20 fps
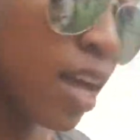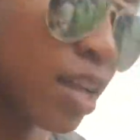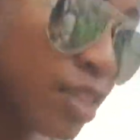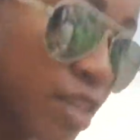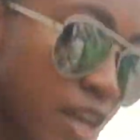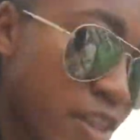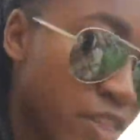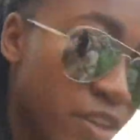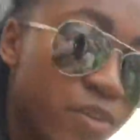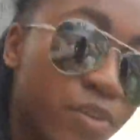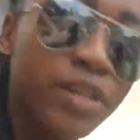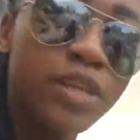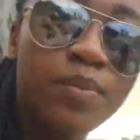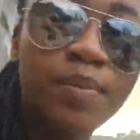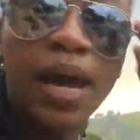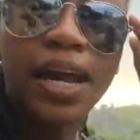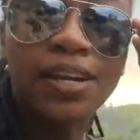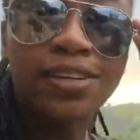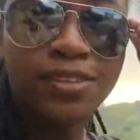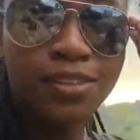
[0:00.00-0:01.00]
nothing really
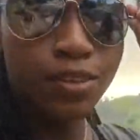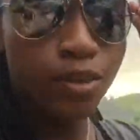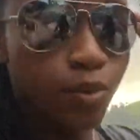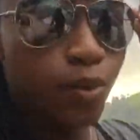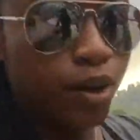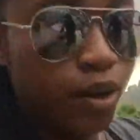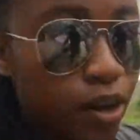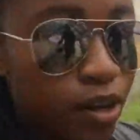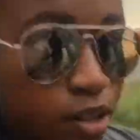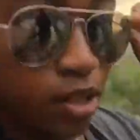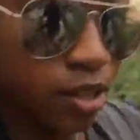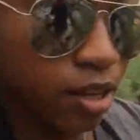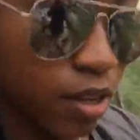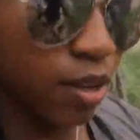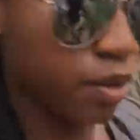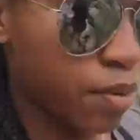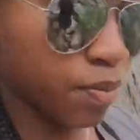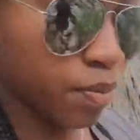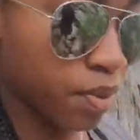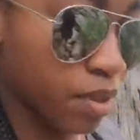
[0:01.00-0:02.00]
matters in the world
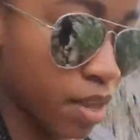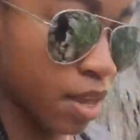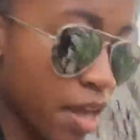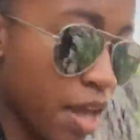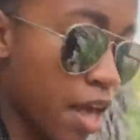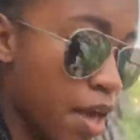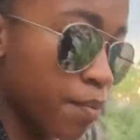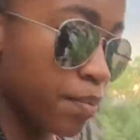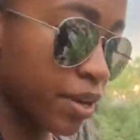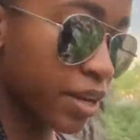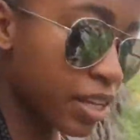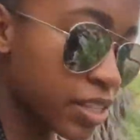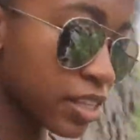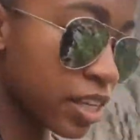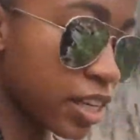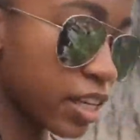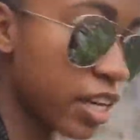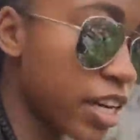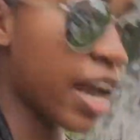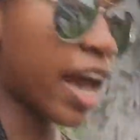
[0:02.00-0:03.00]
because a
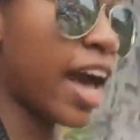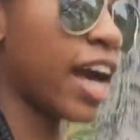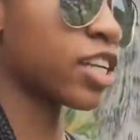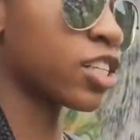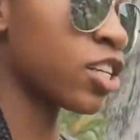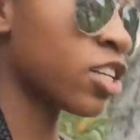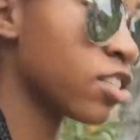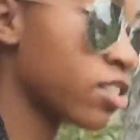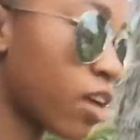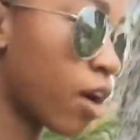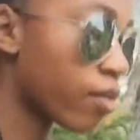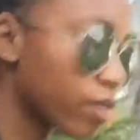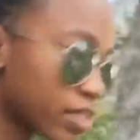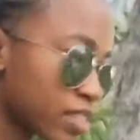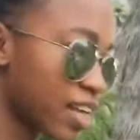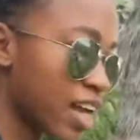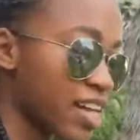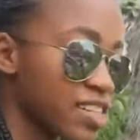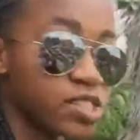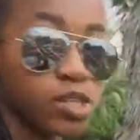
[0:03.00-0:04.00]
good action is always
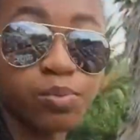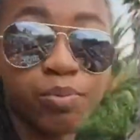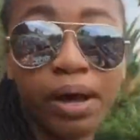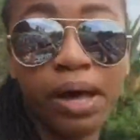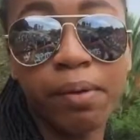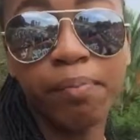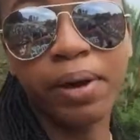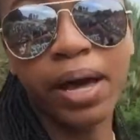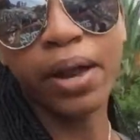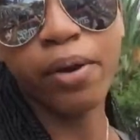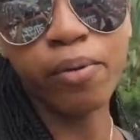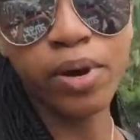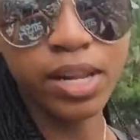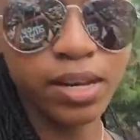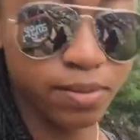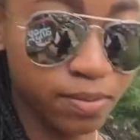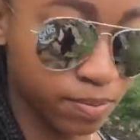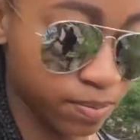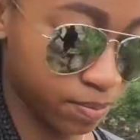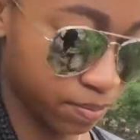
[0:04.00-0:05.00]
canceled by a bad one.
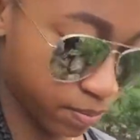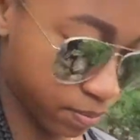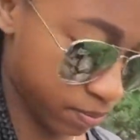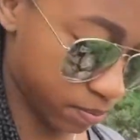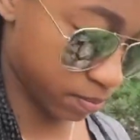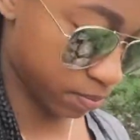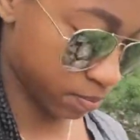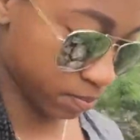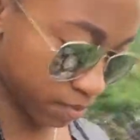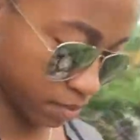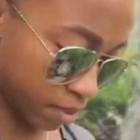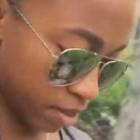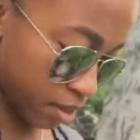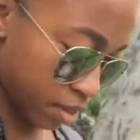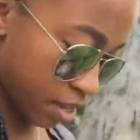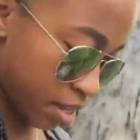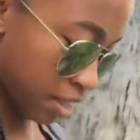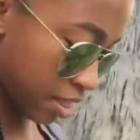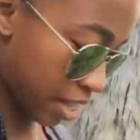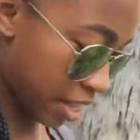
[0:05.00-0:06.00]

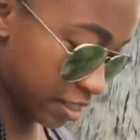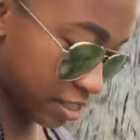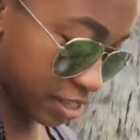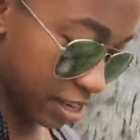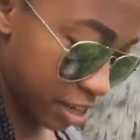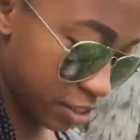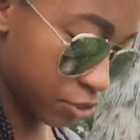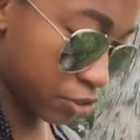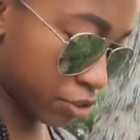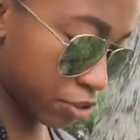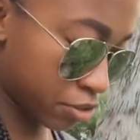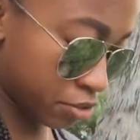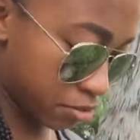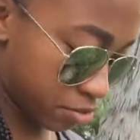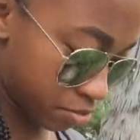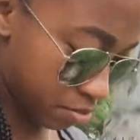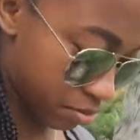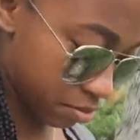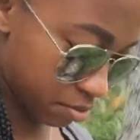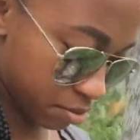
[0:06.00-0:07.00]
That's not true.
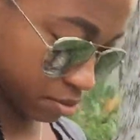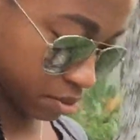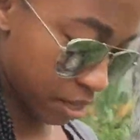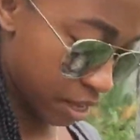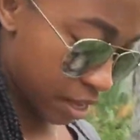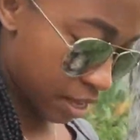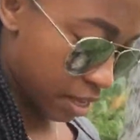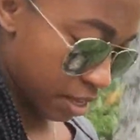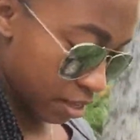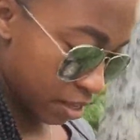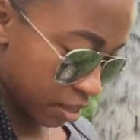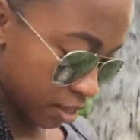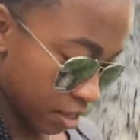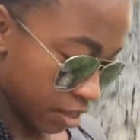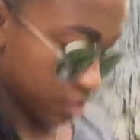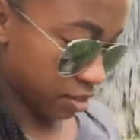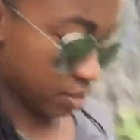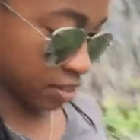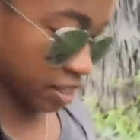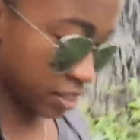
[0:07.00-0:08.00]

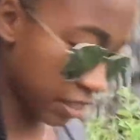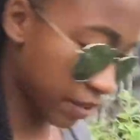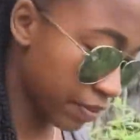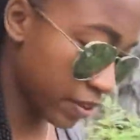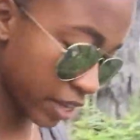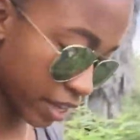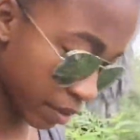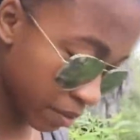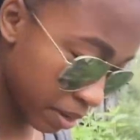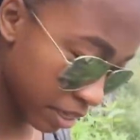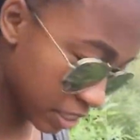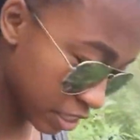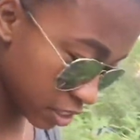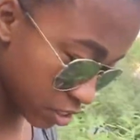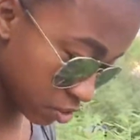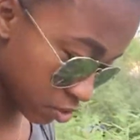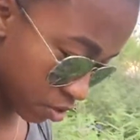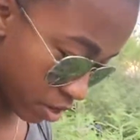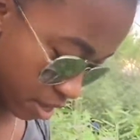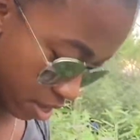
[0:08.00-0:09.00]
Because if you keep on
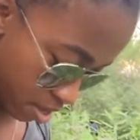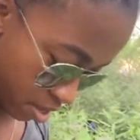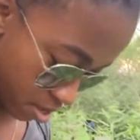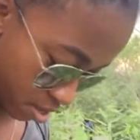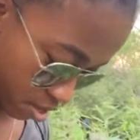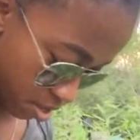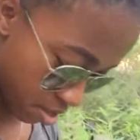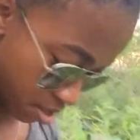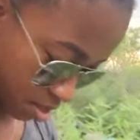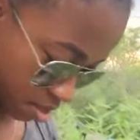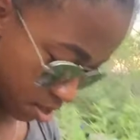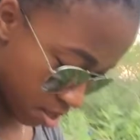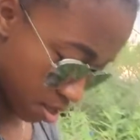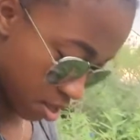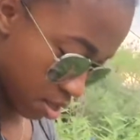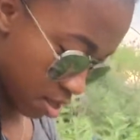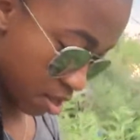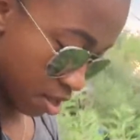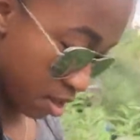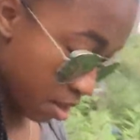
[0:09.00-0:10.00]
just doing
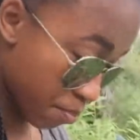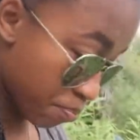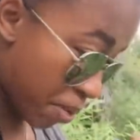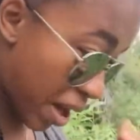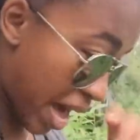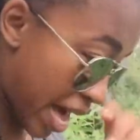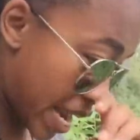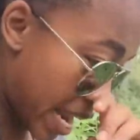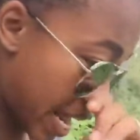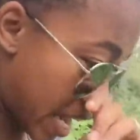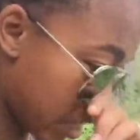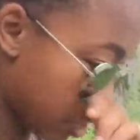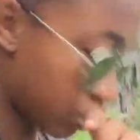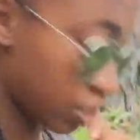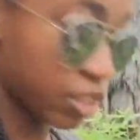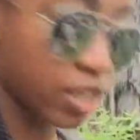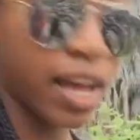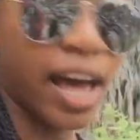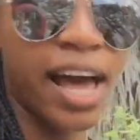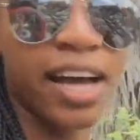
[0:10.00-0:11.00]
bad
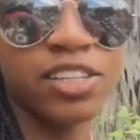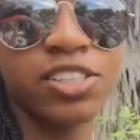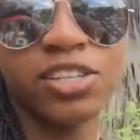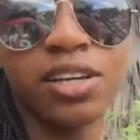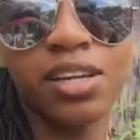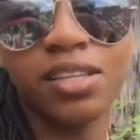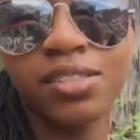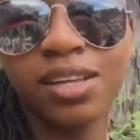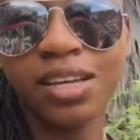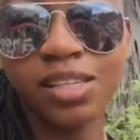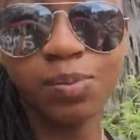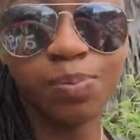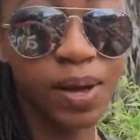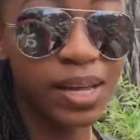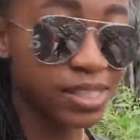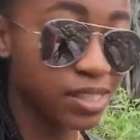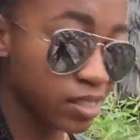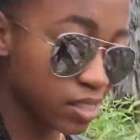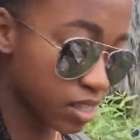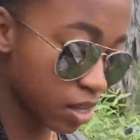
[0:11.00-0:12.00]
actions,
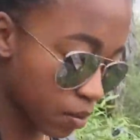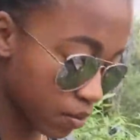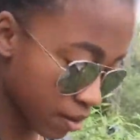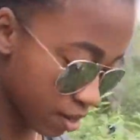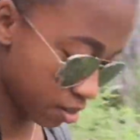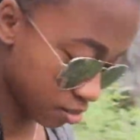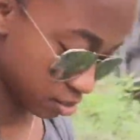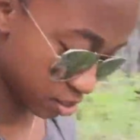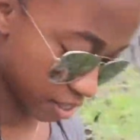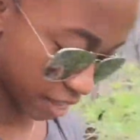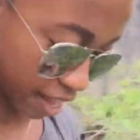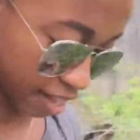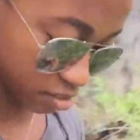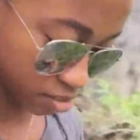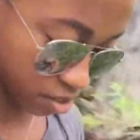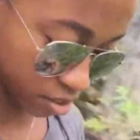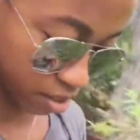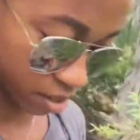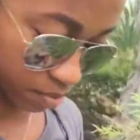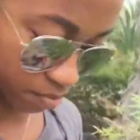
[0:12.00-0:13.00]
expecting someone else to
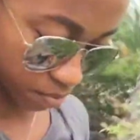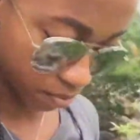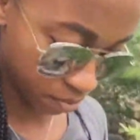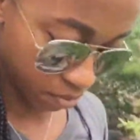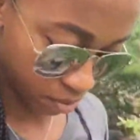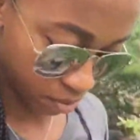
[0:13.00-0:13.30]
cancel them,